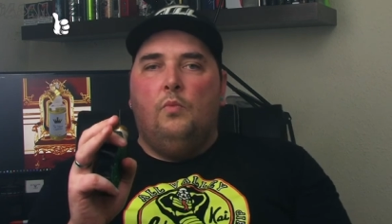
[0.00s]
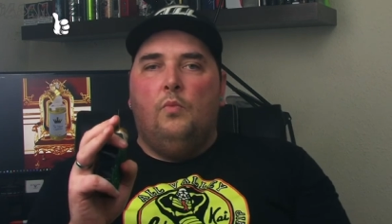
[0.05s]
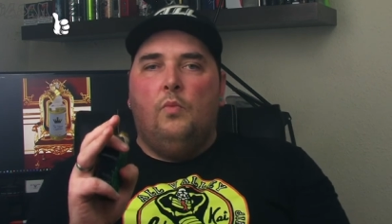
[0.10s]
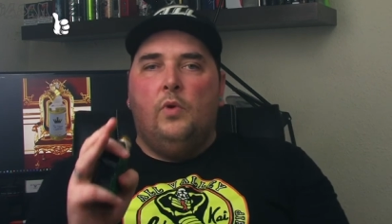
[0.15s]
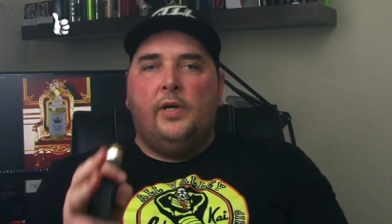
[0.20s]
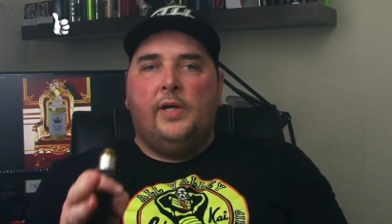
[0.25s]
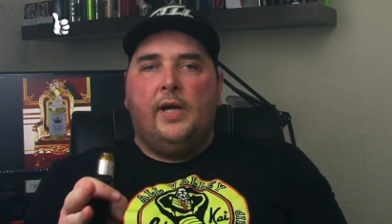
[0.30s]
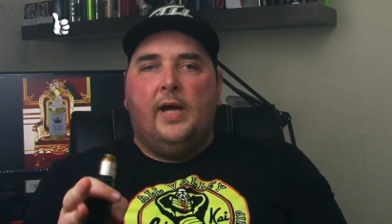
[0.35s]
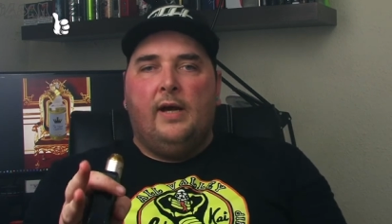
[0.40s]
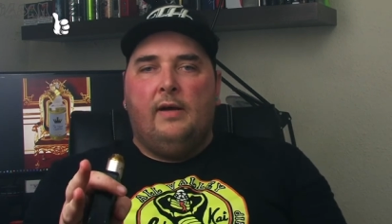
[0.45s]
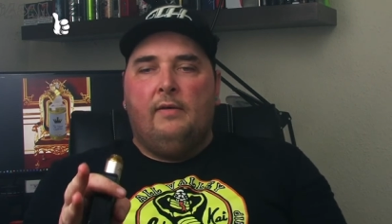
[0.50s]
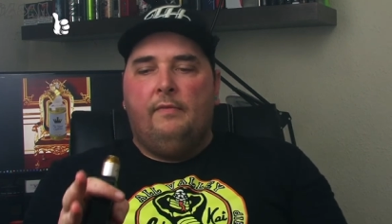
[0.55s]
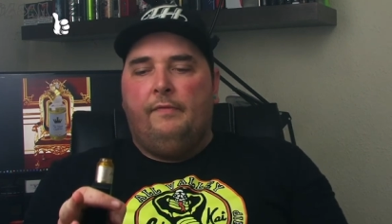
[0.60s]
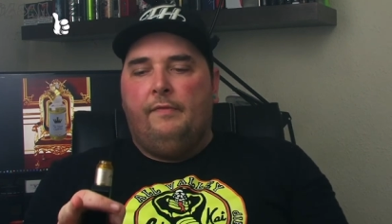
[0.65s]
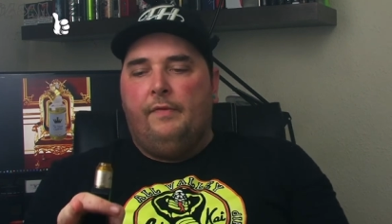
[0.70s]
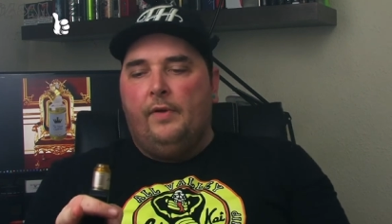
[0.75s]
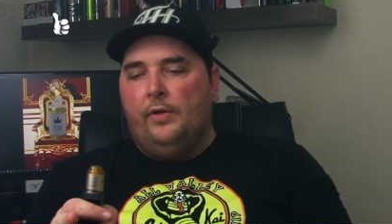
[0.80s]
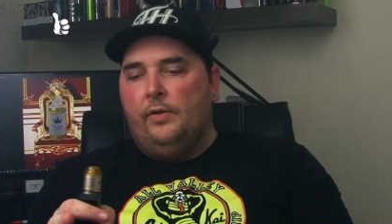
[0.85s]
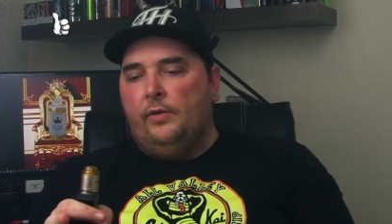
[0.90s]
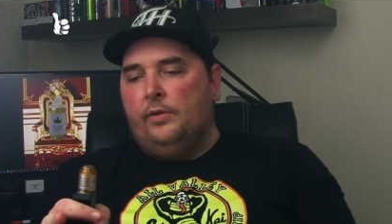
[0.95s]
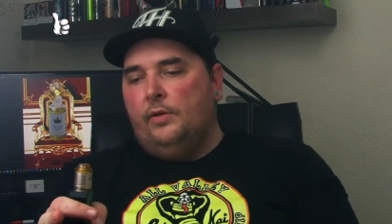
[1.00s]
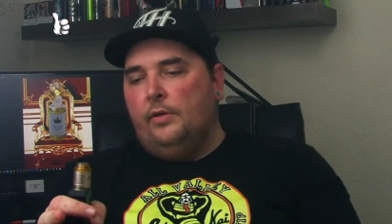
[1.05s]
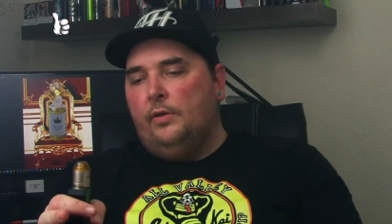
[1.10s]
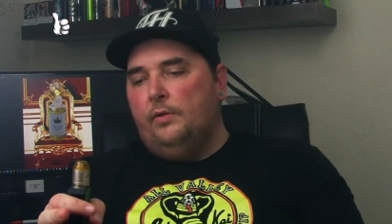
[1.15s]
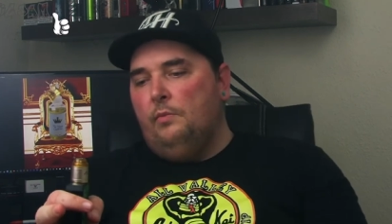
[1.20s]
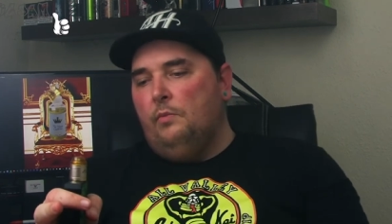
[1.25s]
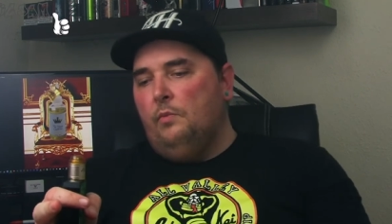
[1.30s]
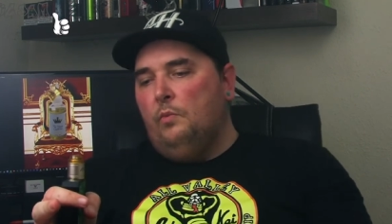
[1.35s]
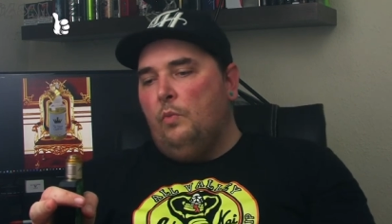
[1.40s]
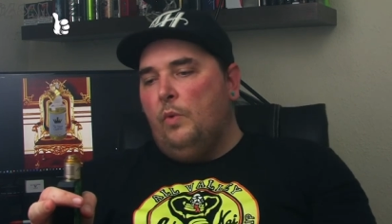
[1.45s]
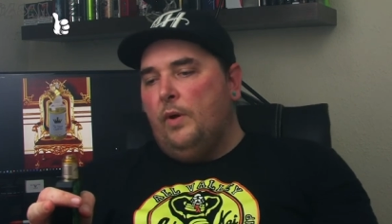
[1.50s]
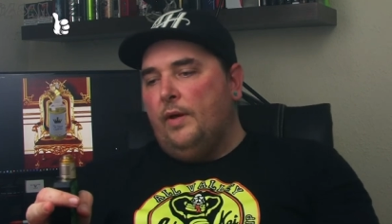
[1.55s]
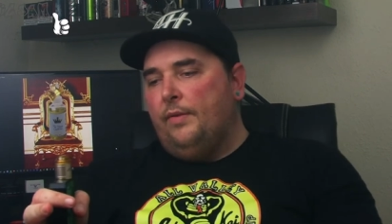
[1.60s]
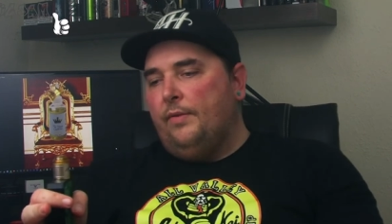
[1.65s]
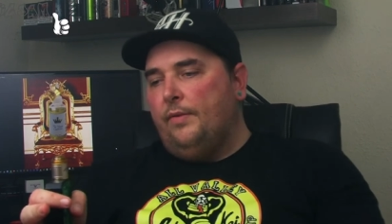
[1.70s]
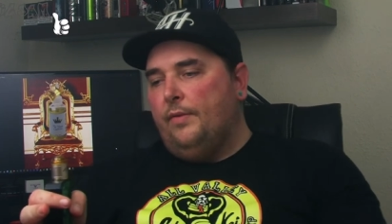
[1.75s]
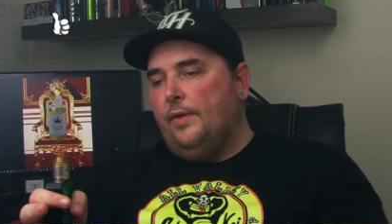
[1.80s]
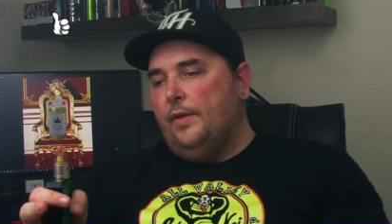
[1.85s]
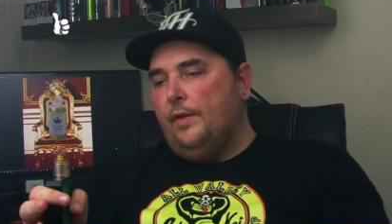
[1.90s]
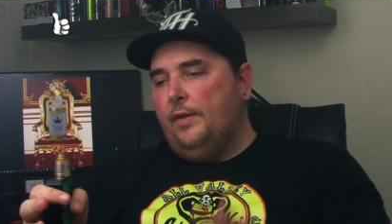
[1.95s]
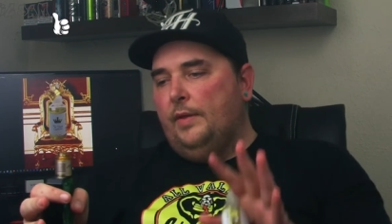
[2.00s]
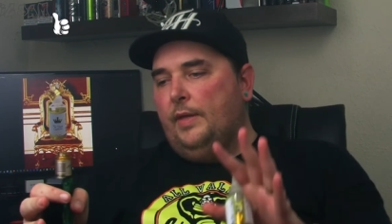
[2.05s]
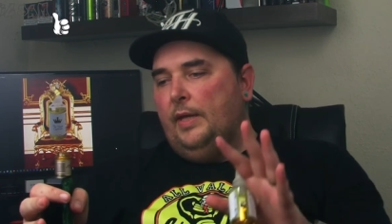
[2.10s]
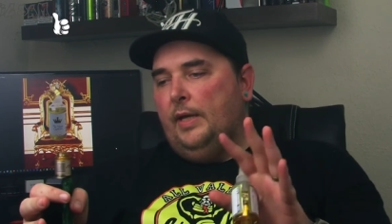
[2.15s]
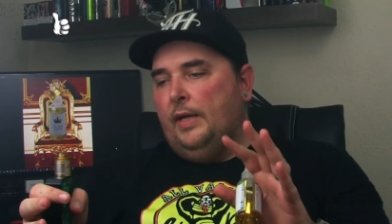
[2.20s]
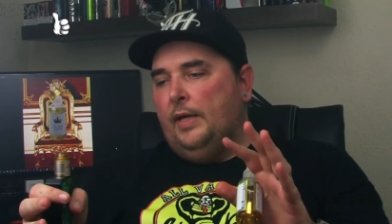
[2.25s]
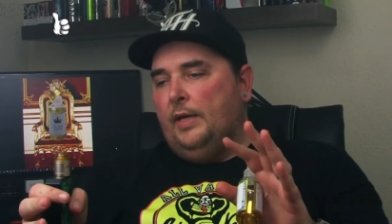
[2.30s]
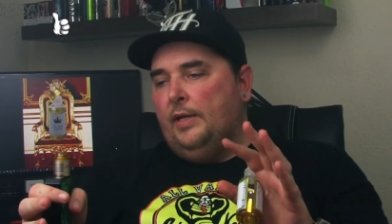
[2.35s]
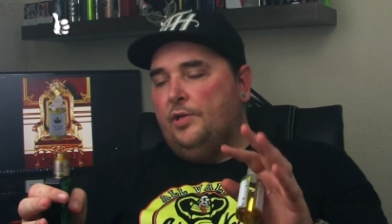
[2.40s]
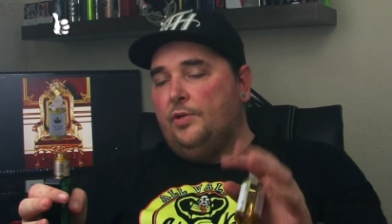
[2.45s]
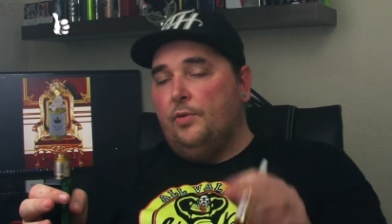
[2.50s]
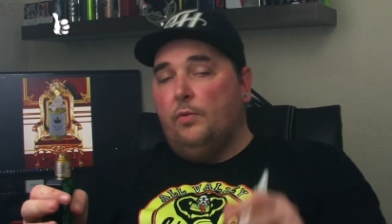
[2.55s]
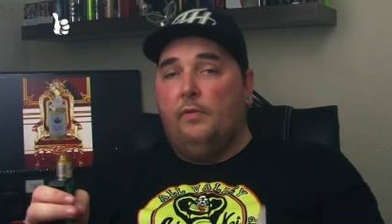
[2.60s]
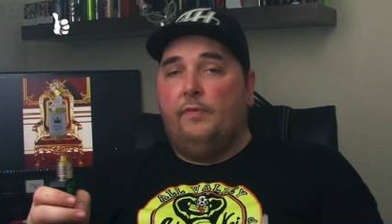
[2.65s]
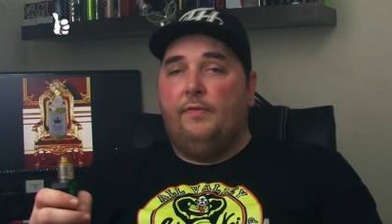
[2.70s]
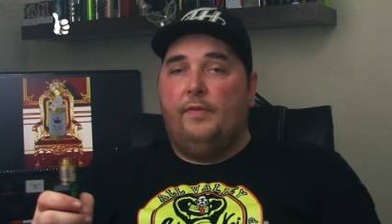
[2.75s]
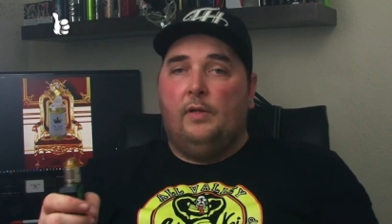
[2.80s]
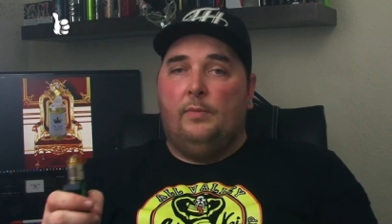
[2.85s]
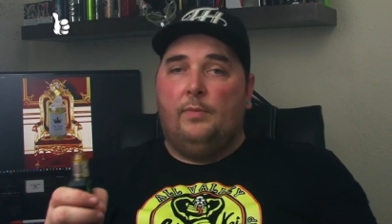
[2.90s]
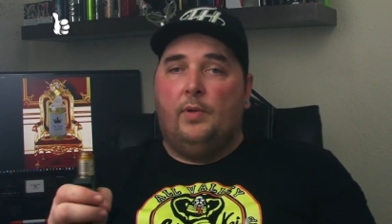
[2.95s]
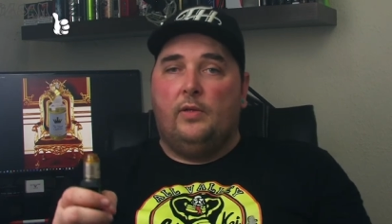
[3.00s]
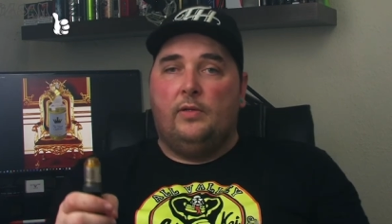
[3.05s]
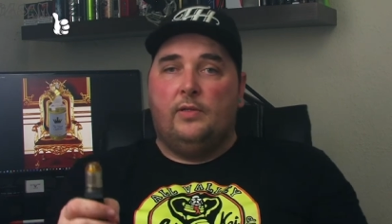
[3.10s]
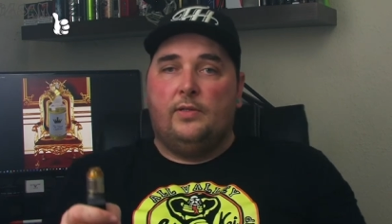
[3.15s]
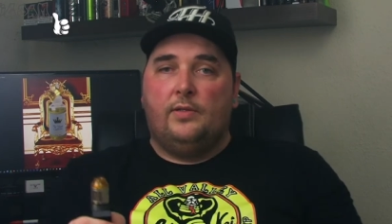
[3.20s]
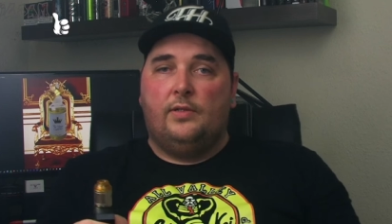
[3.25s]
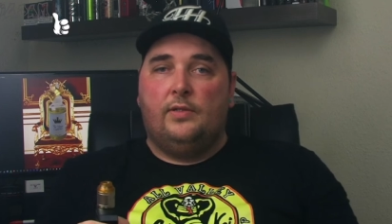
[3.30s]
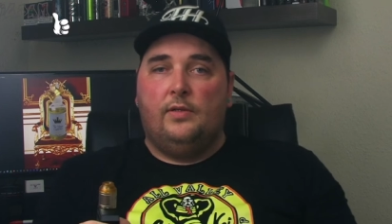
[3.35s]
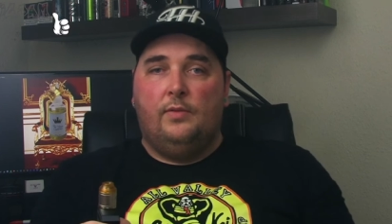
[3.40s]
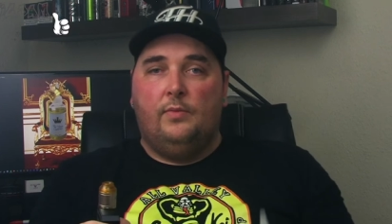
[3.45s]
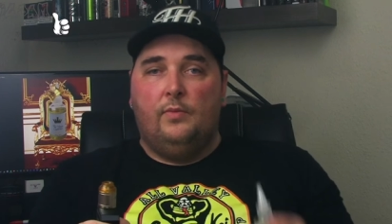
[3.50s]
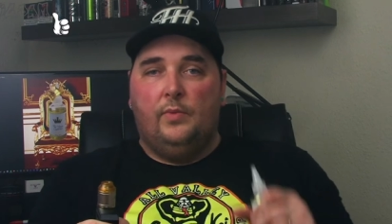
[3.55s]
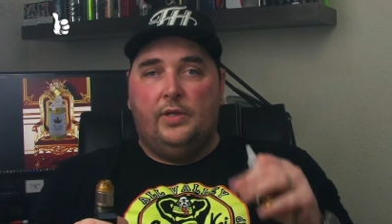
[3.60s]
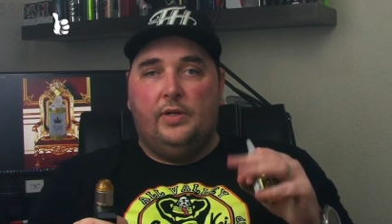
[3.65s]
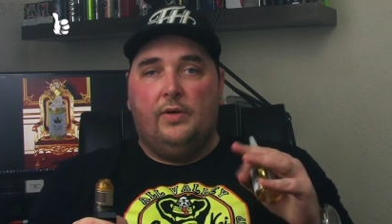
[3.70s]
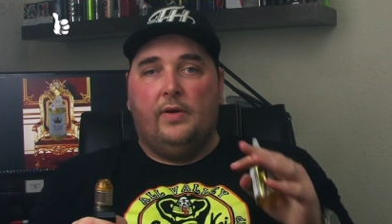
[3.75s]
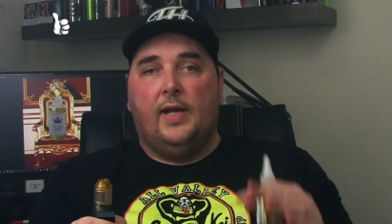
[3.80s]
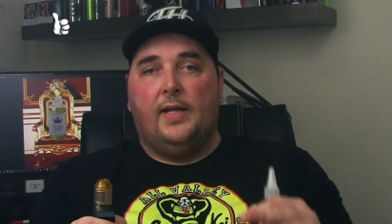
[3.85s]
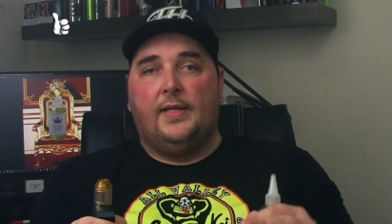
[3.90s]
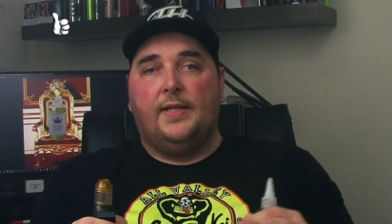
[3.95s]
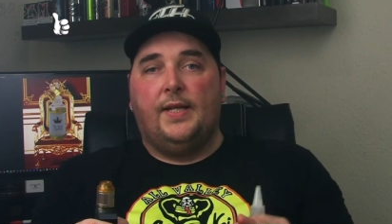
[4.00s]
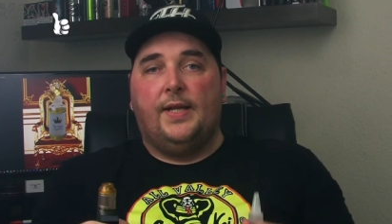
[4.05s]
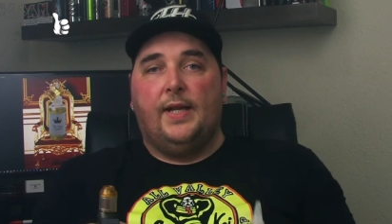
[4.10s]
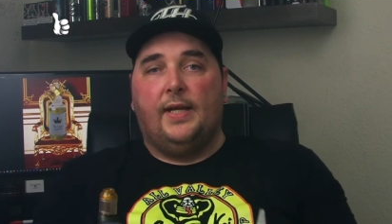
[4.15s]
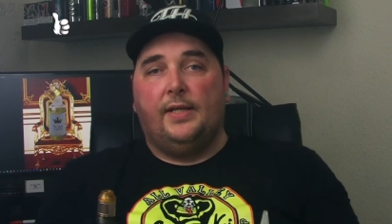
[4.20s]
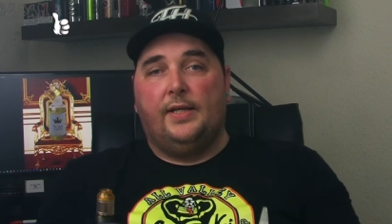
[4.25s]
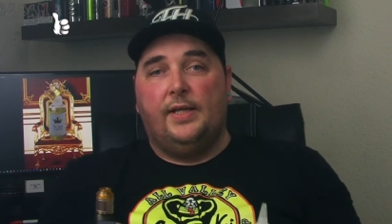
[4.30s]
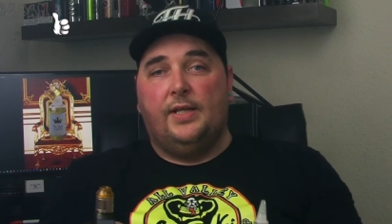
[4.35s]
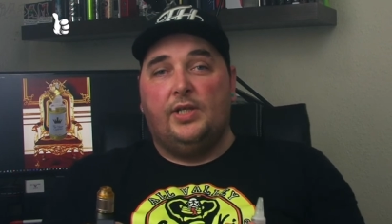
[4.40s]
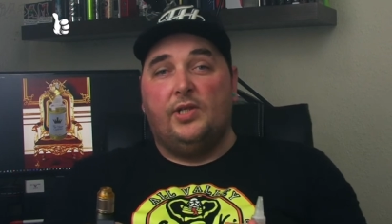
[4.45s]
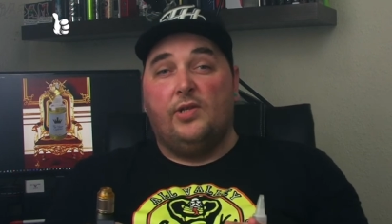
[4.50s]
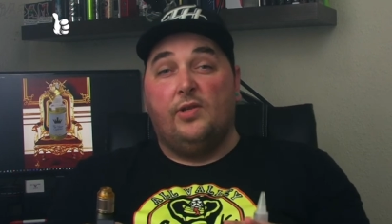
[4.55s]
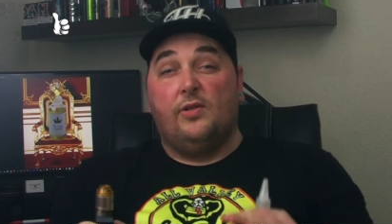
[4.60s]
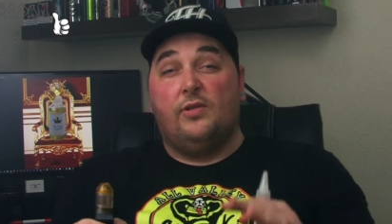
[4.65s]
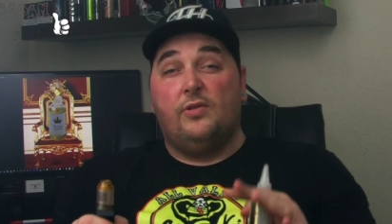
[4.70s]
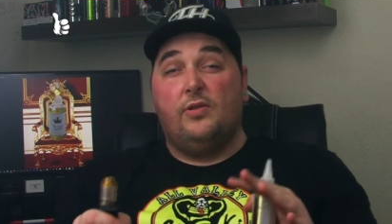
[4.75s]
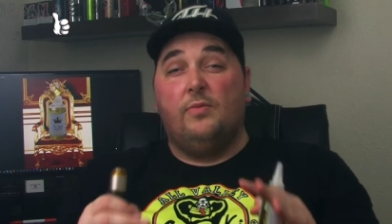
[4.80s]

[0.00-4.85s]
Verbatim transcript: What I have found with the short fill balls when you're adding the nicotine shot,